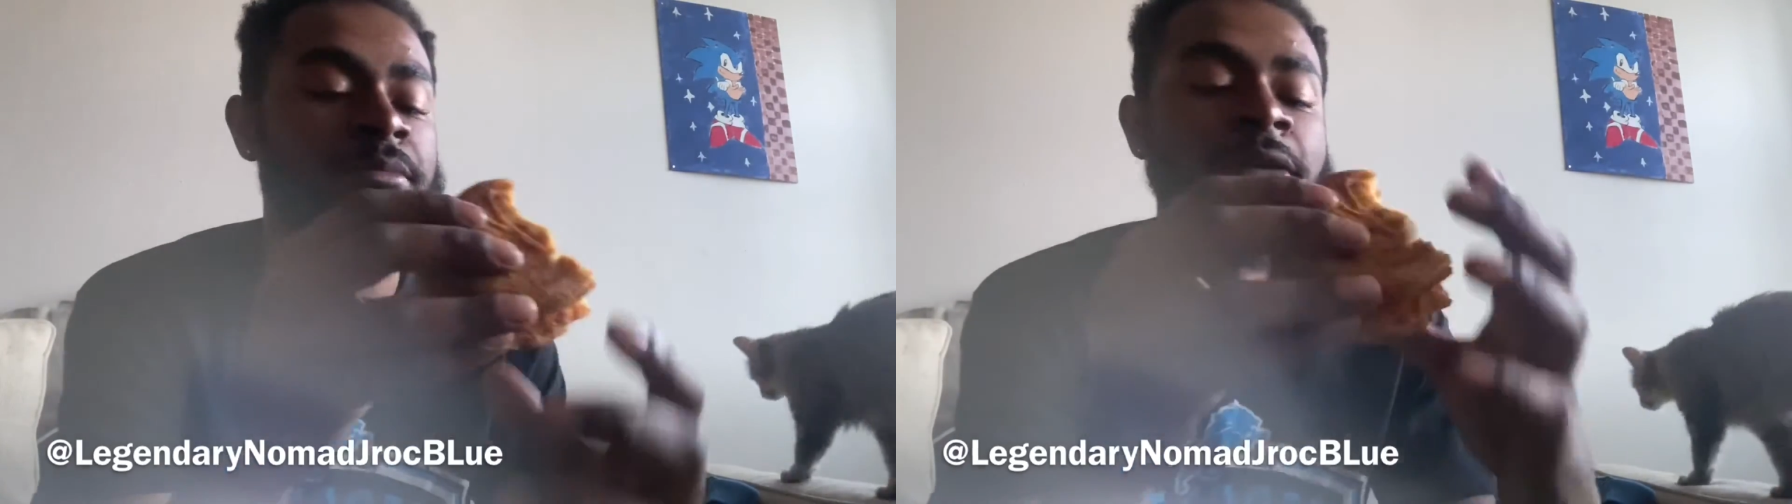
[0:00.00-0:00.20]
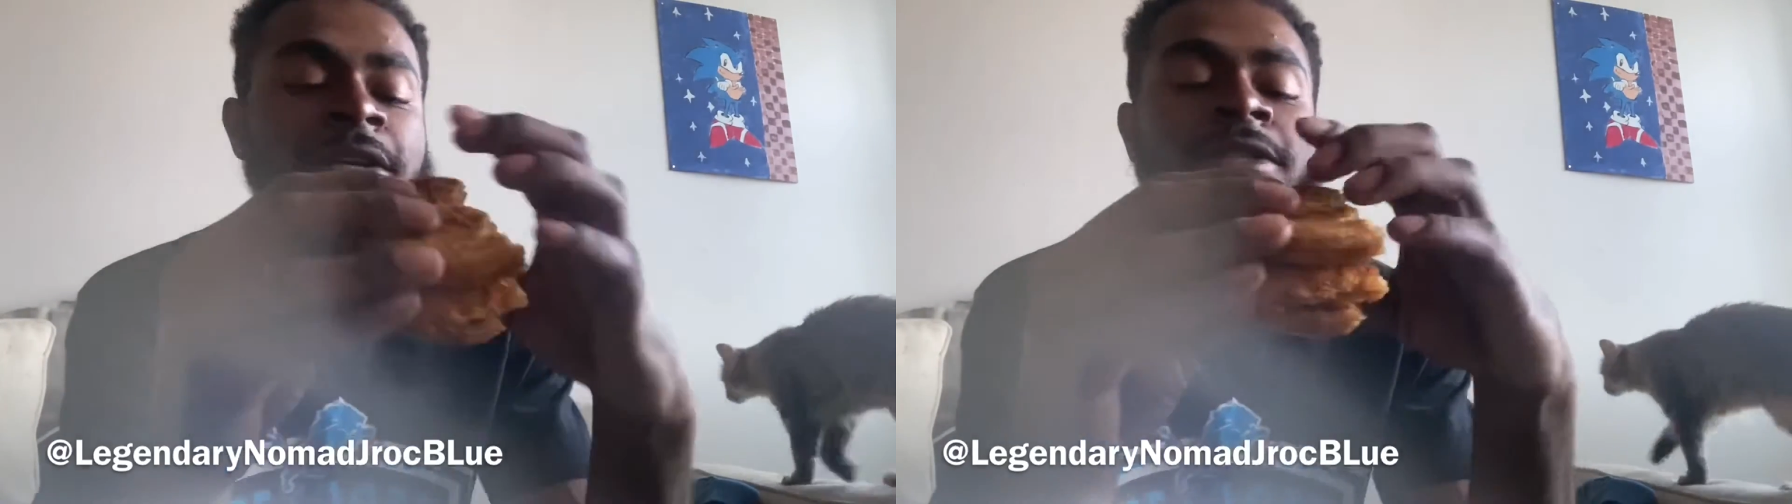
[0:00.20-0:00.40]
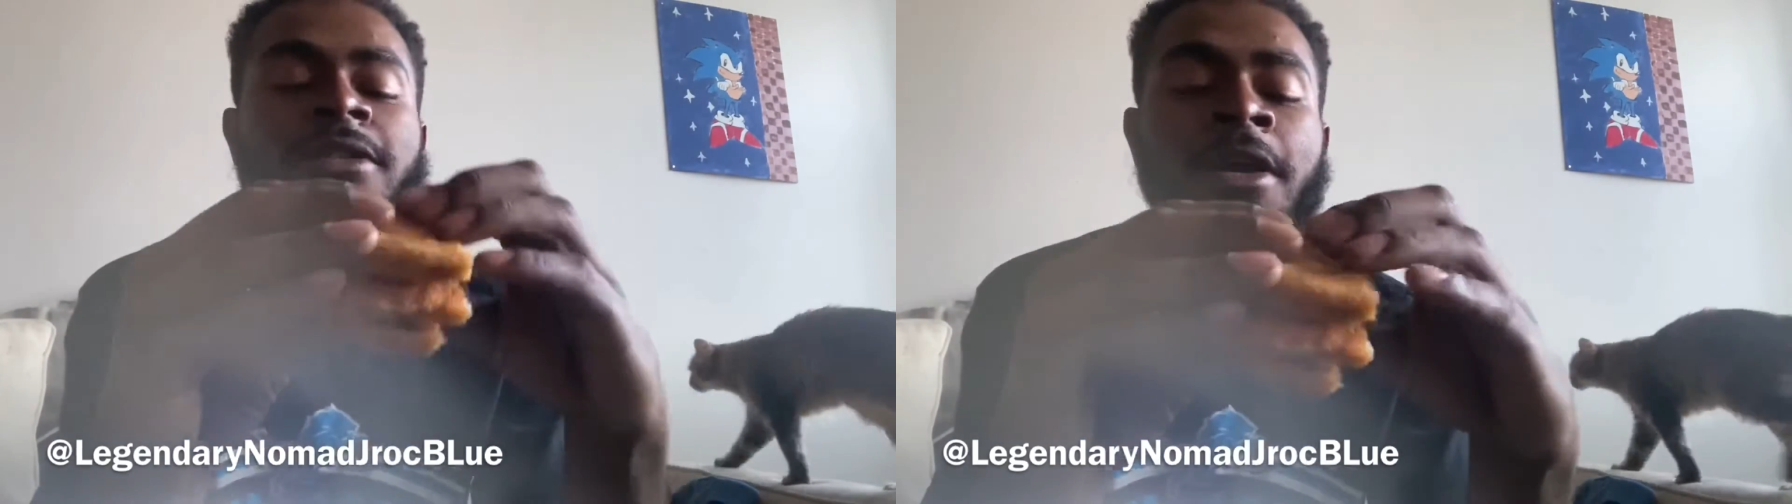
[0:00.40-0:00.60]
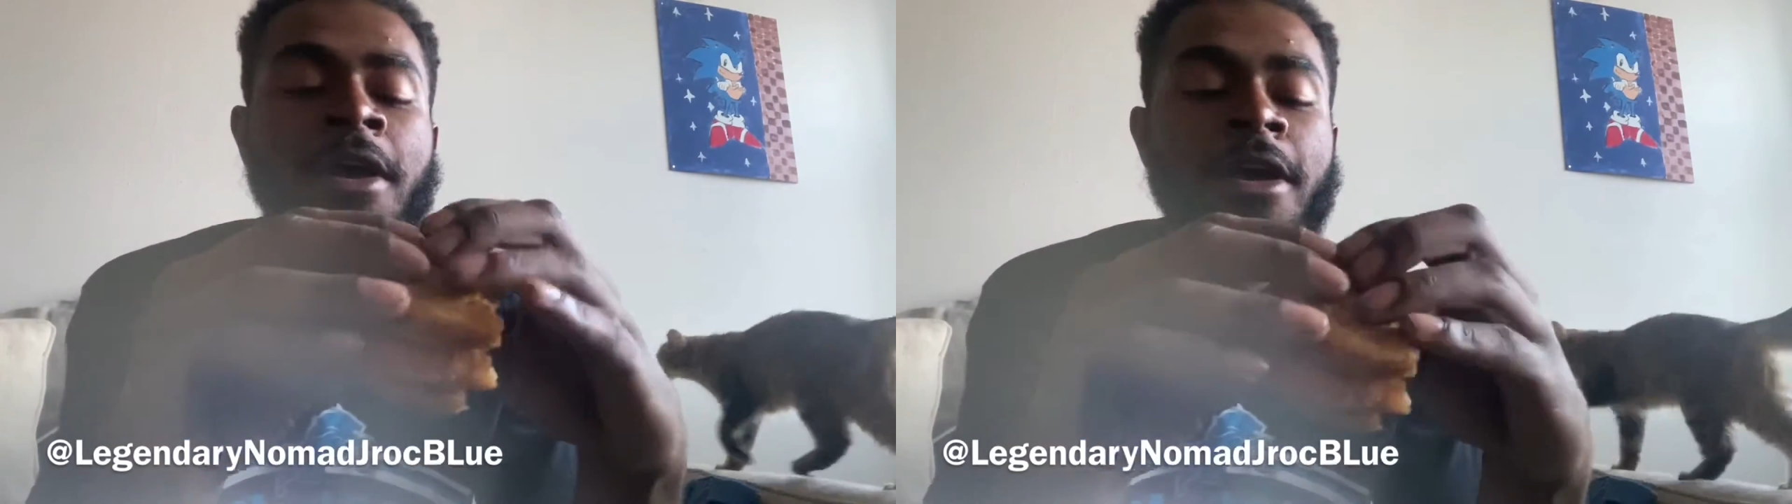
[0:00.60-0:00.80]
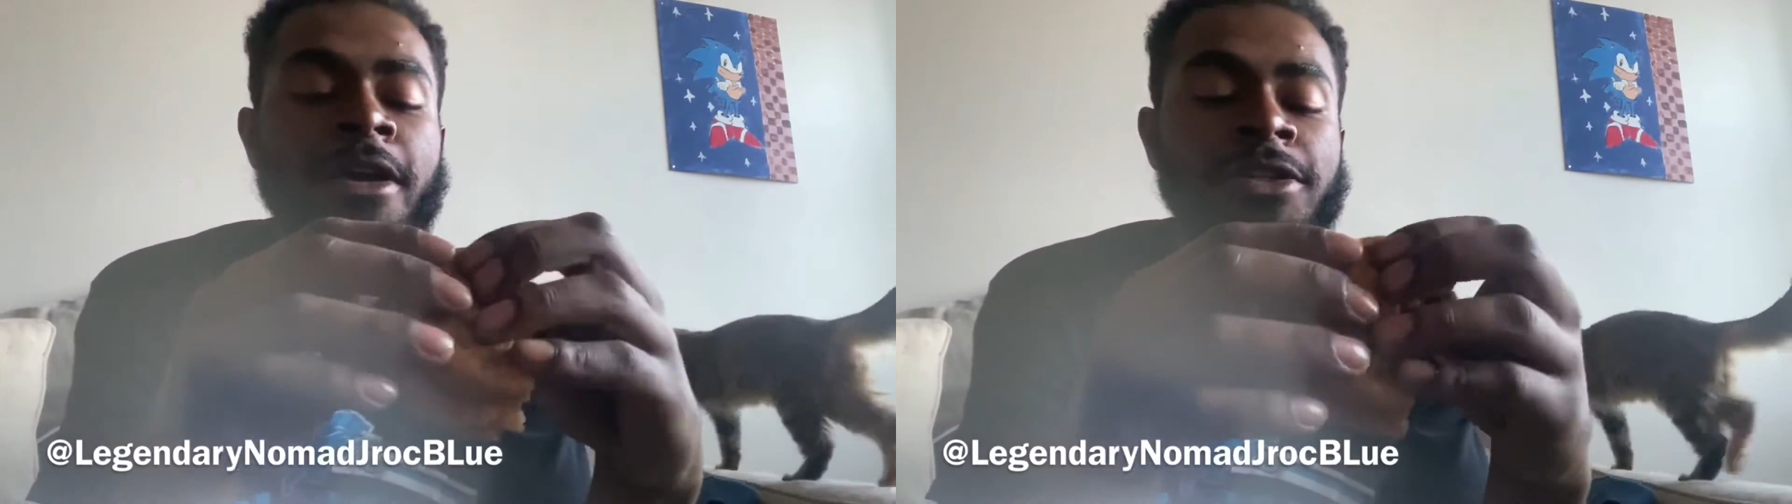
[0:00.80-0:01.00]
price.
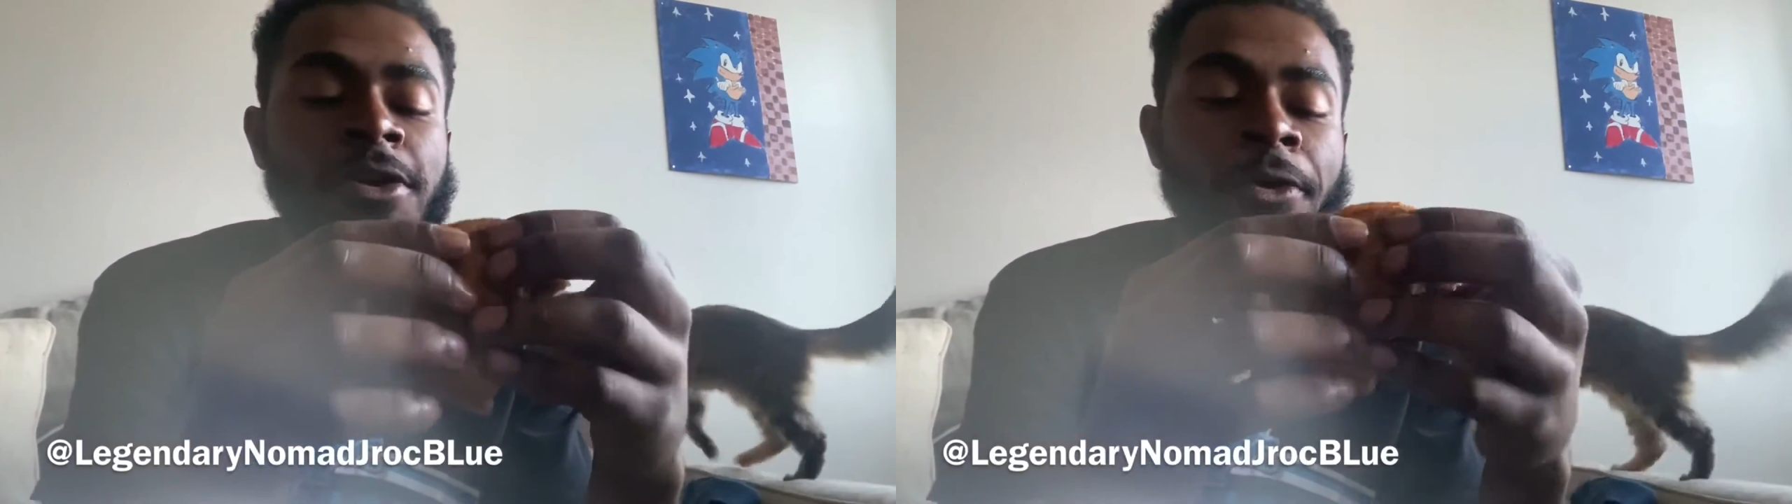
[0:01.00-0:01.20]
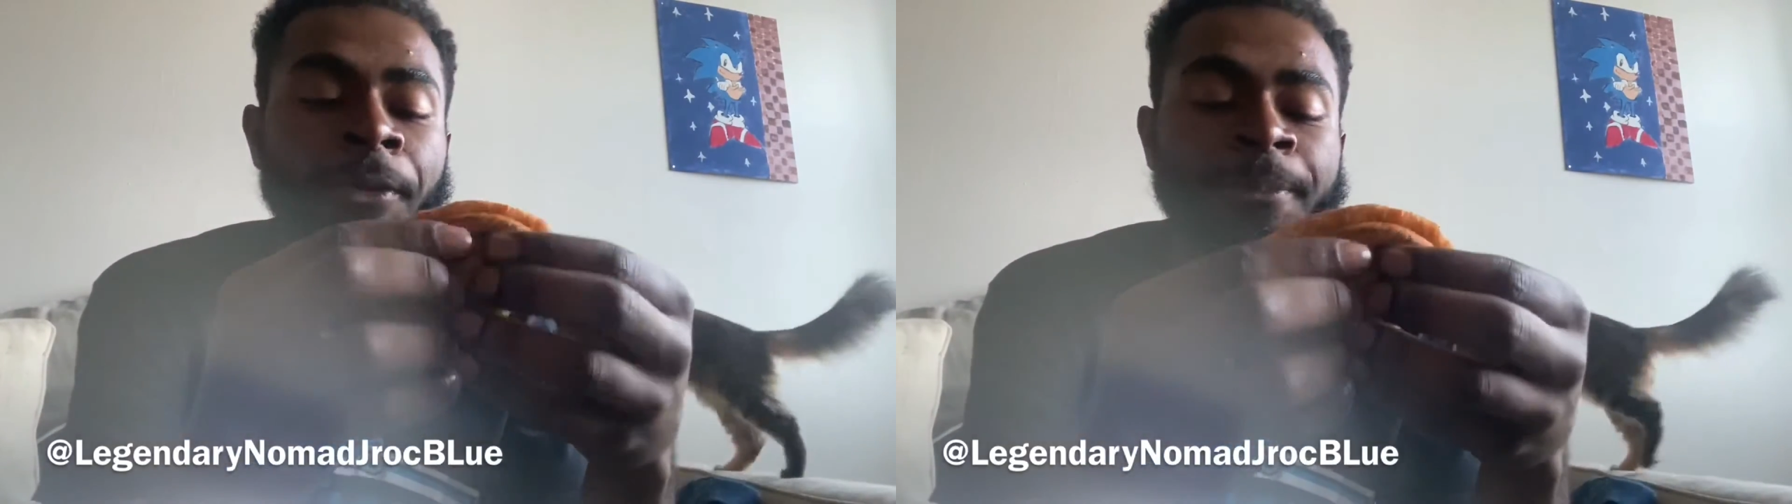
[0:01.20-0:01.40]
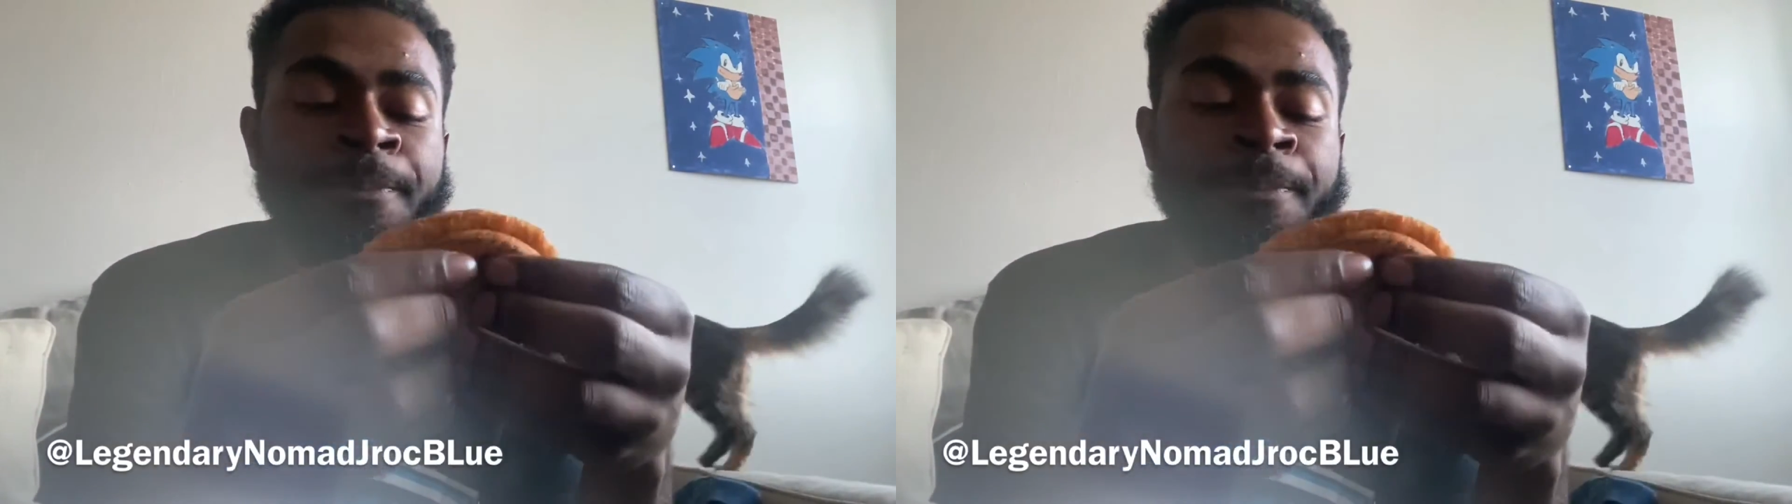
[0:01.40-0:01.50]
So